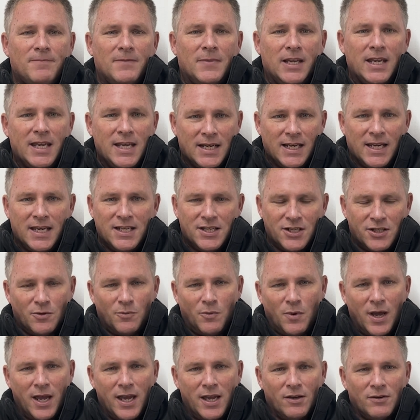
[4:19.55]
league leaders
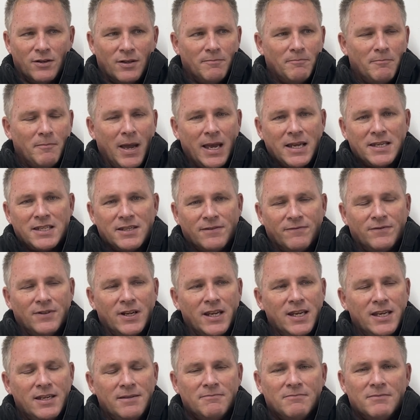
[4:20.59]
away on a
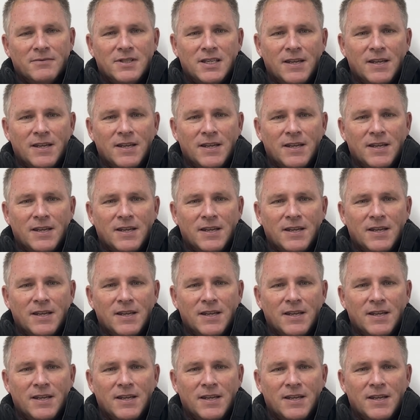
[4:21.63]
massively